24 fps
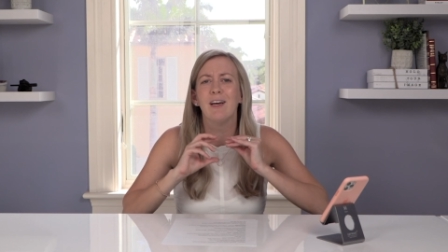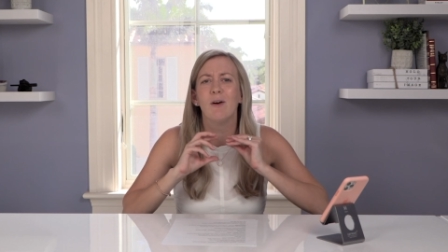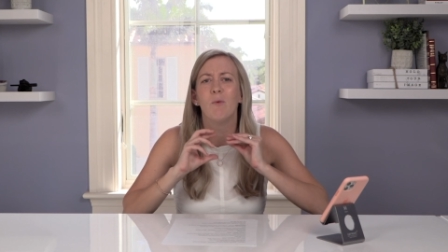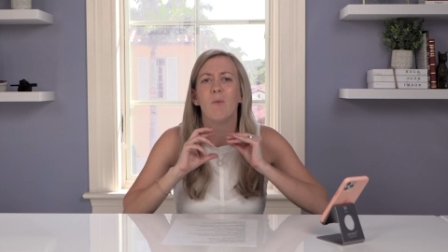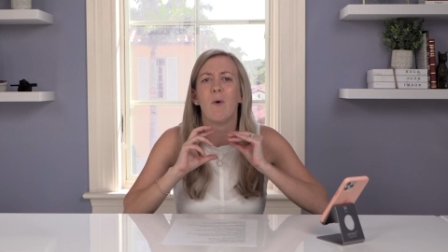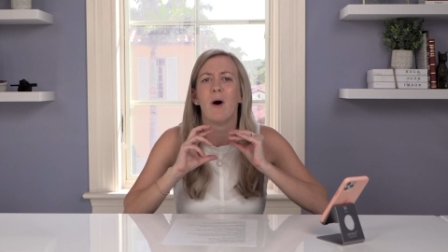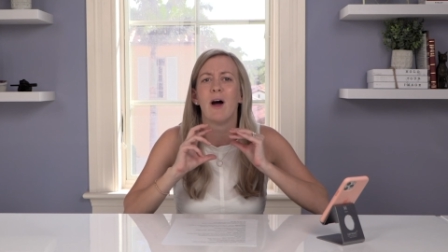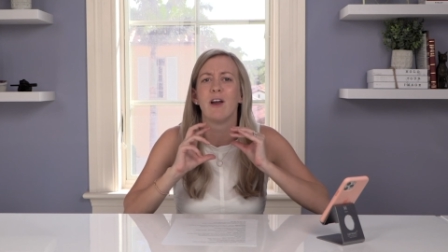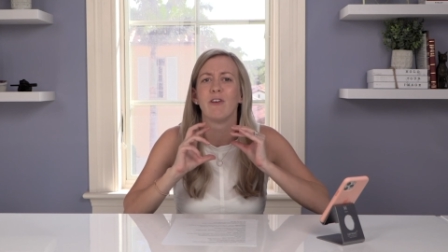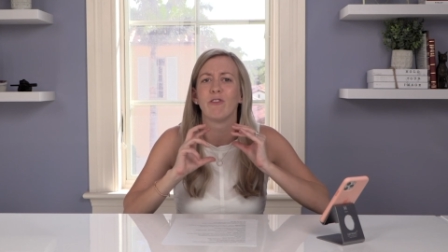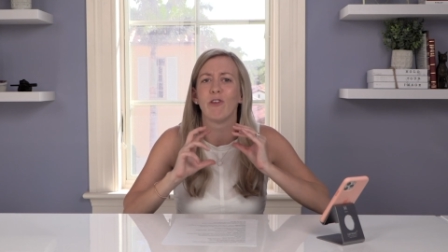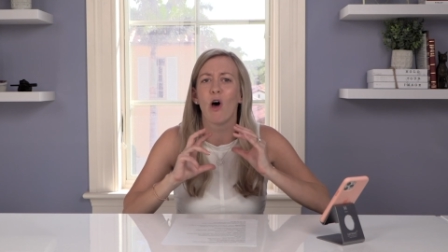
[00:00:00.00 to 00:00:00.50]
It
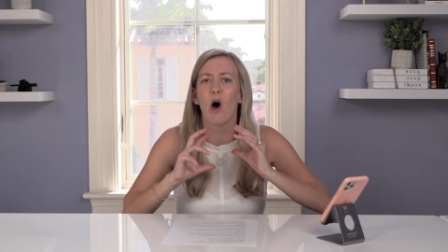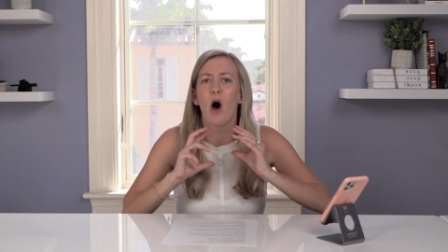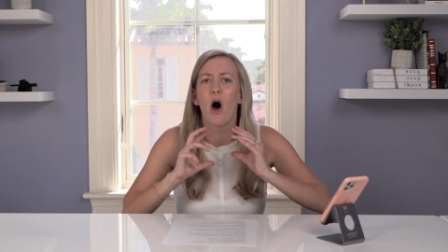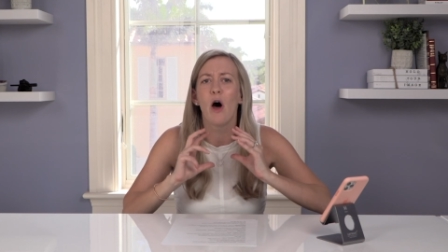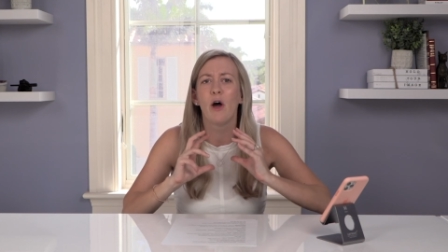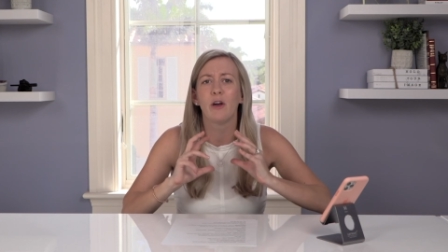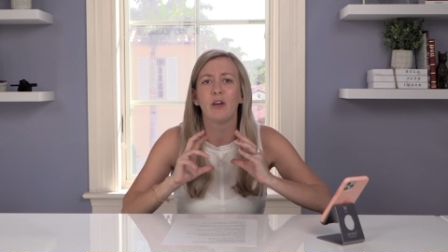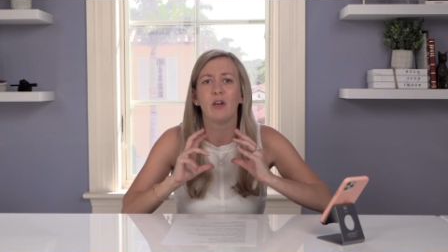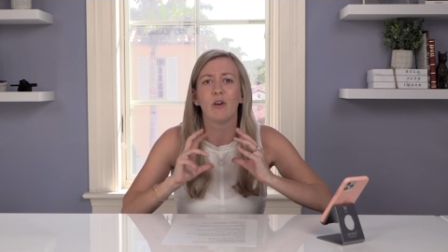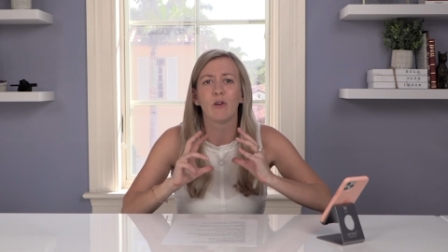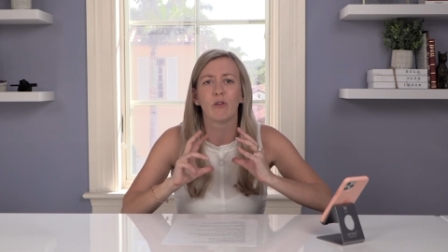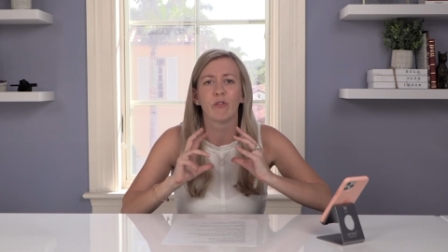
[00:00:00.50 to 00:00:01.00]
wants all
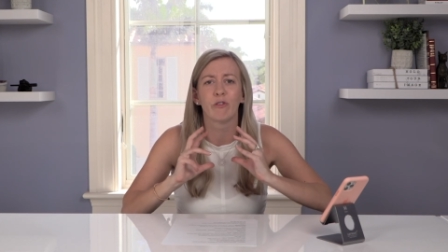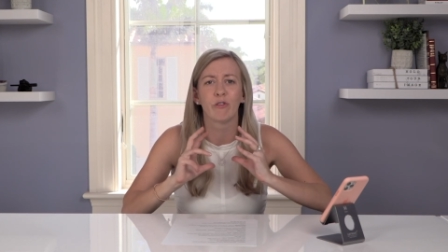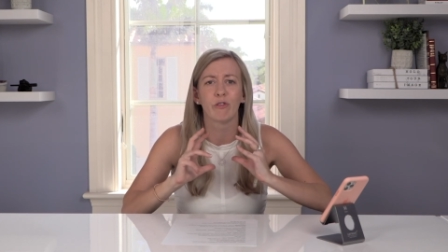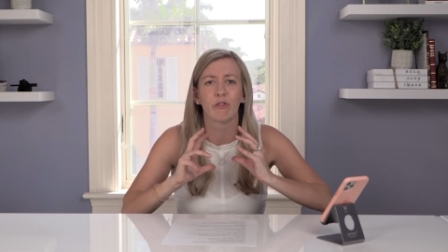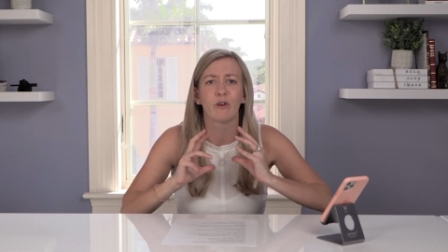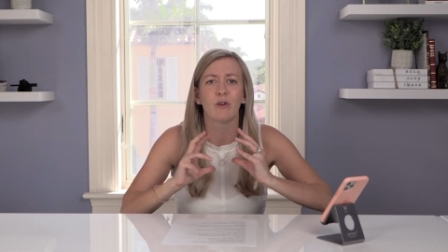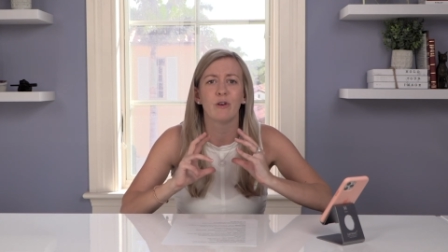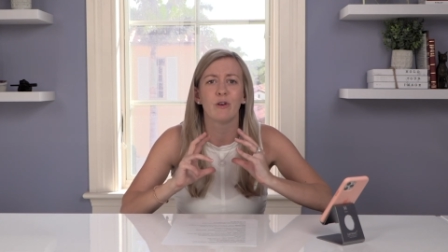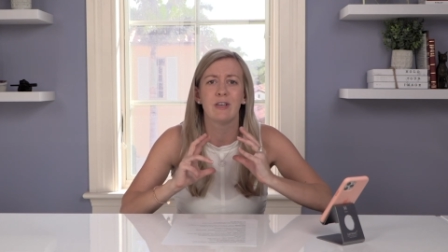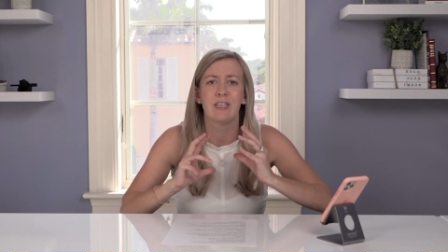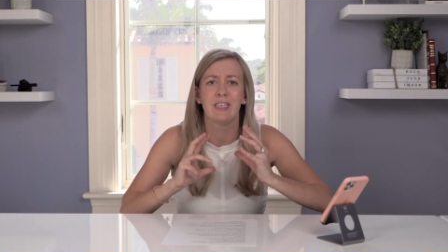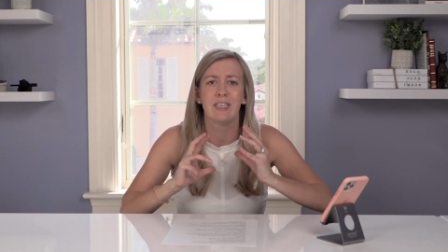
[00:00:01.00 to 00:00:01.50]
your
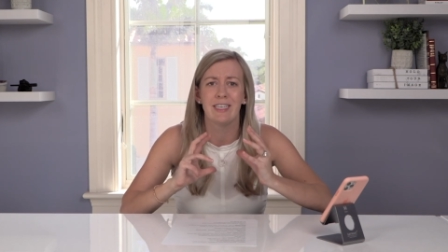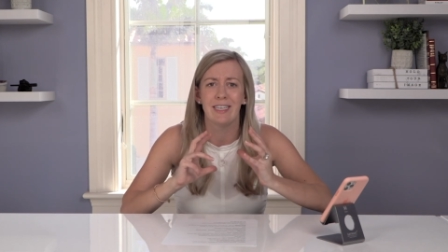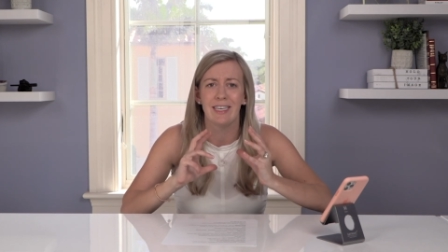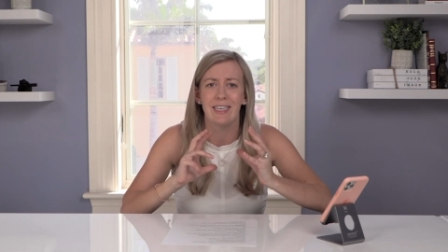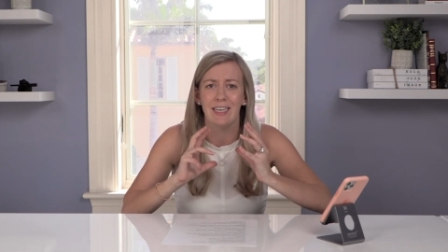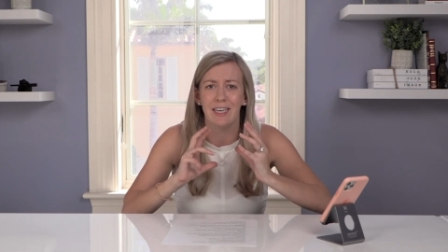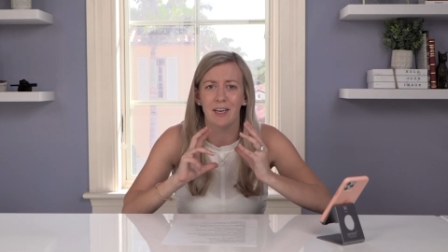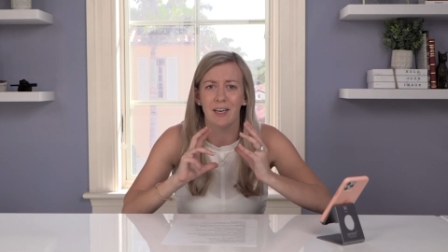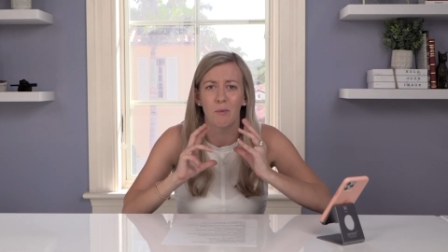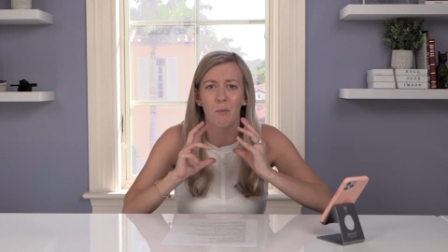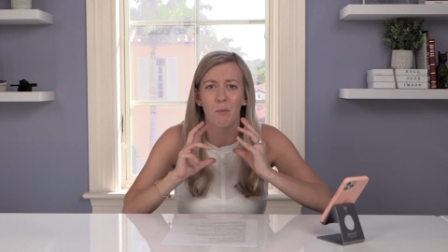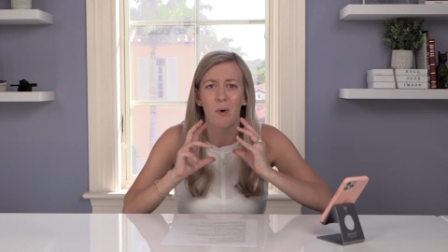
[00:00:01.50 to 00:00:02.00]

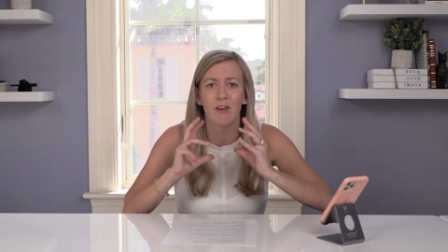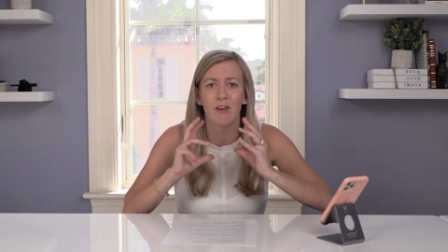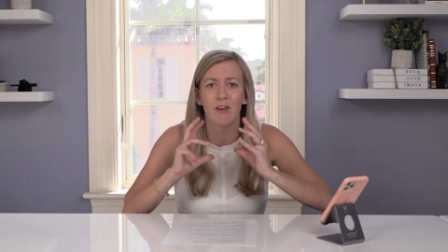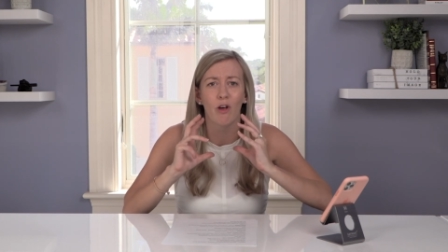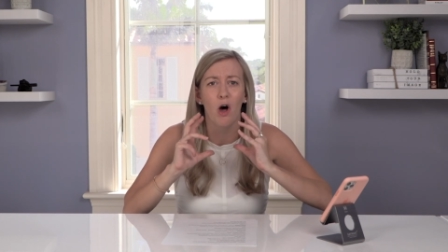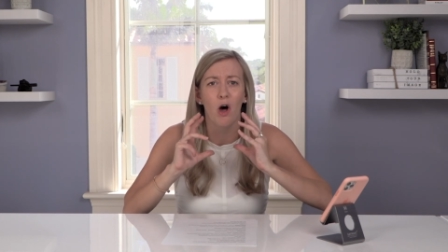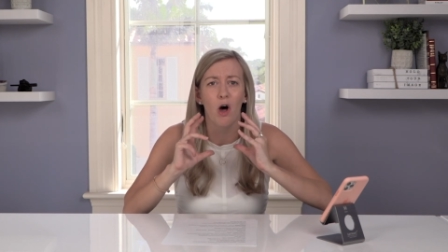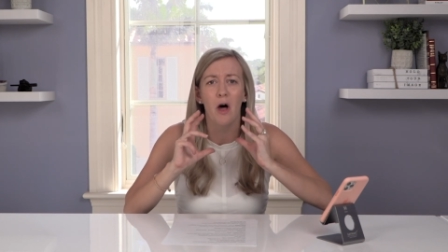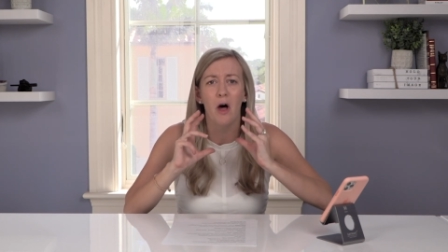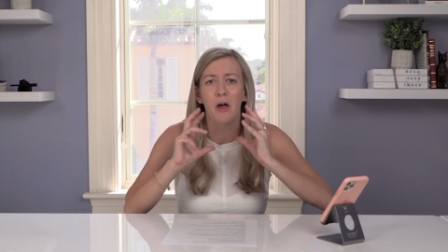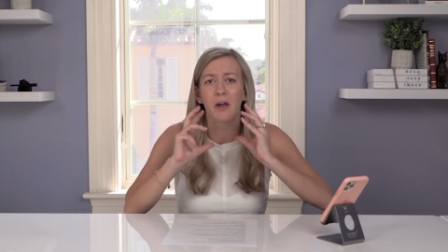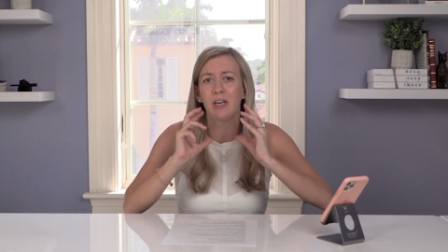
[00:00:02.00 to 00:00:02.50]
certainty. It wants
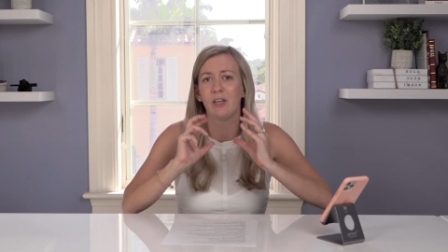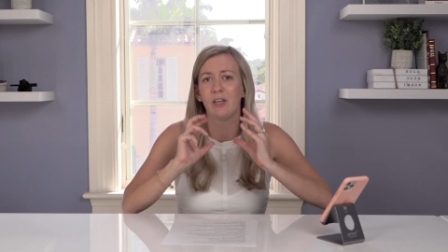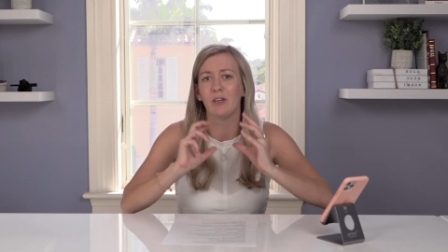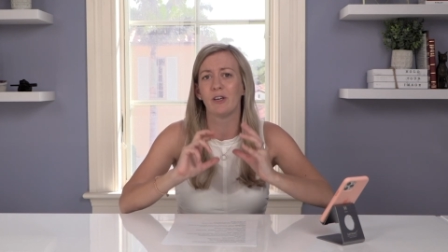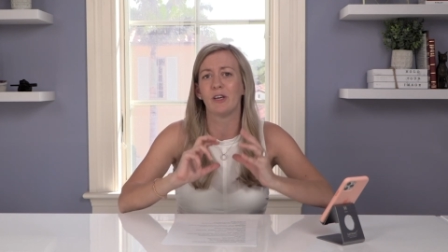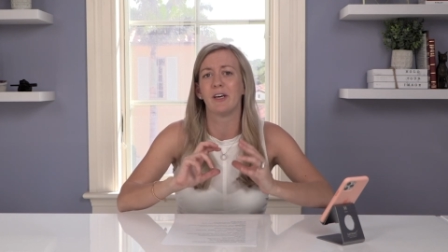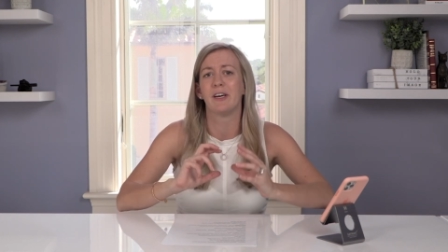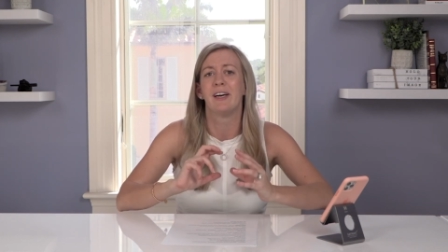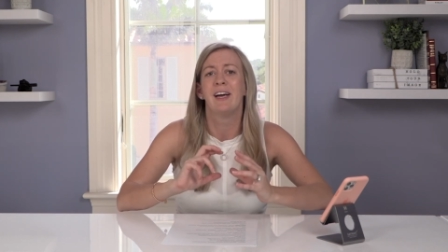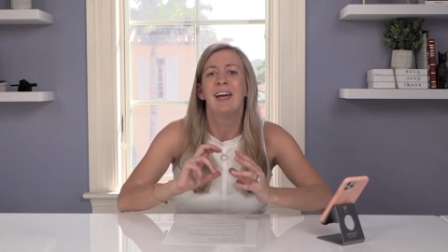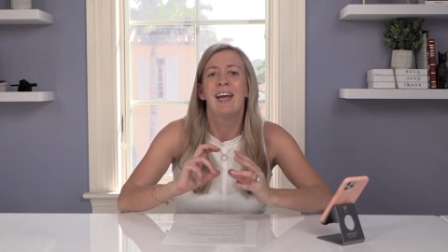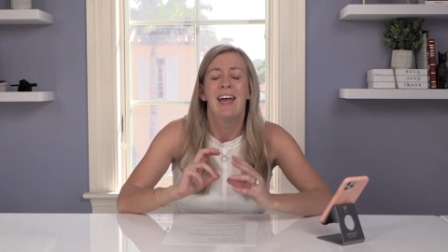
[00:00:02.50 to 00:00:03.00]
all
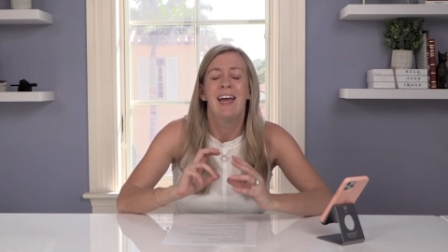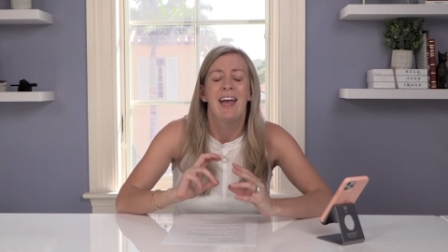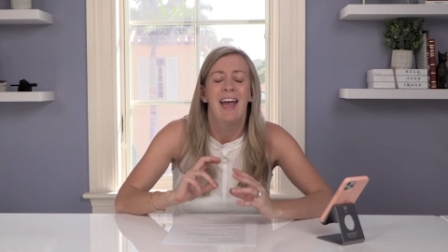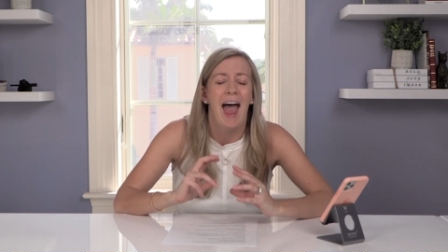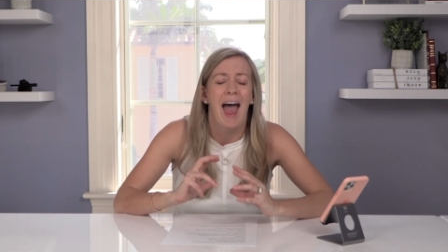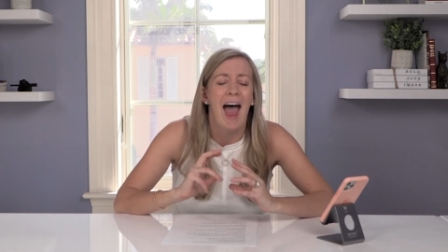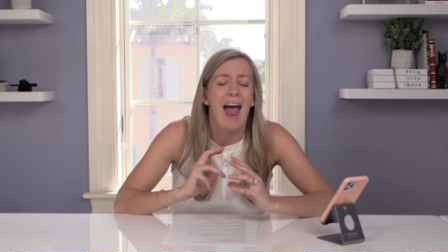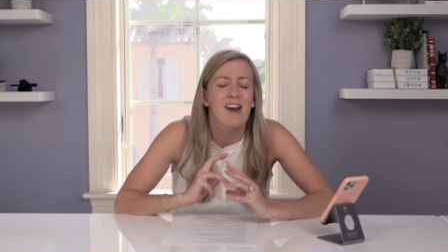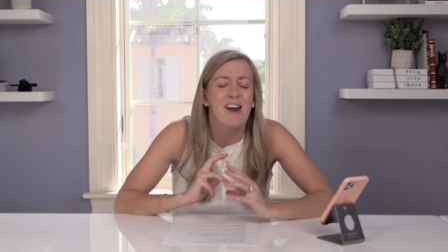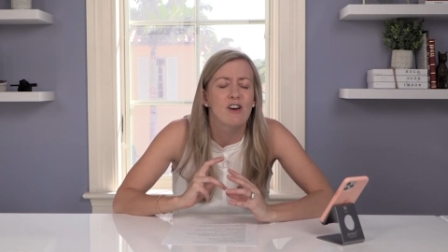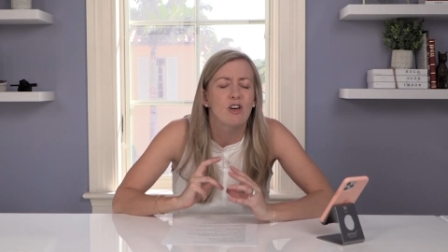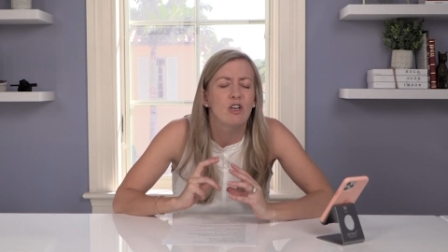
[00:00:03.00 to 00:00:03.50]
your
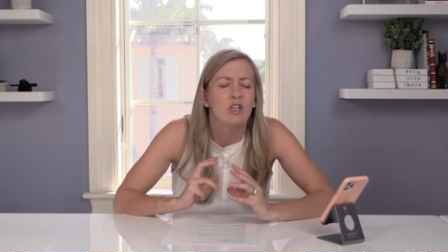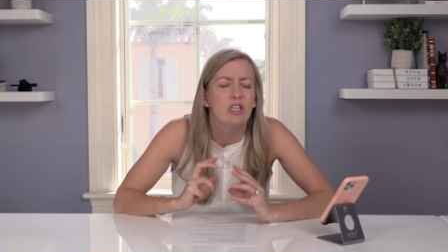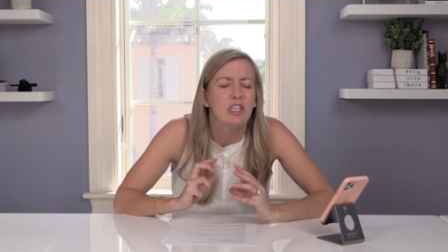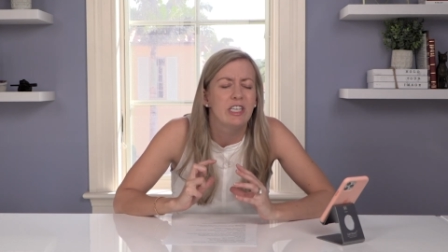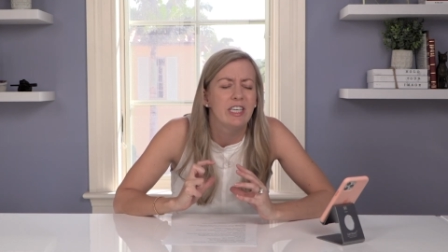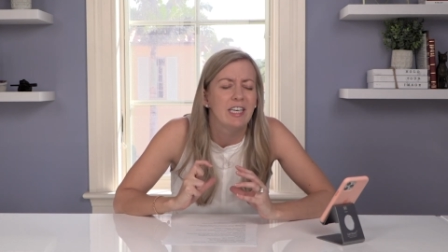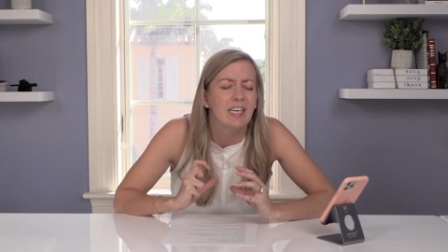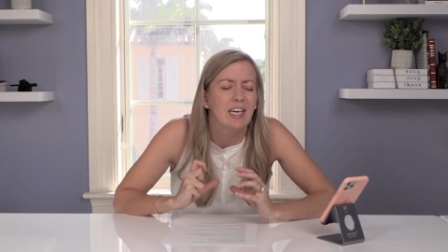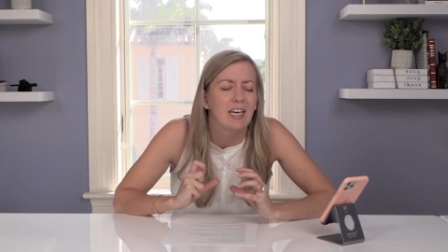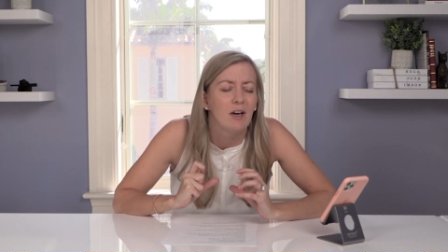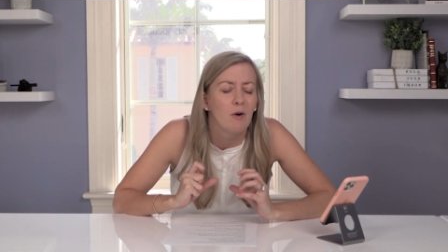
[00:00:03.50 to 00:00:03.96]
energy.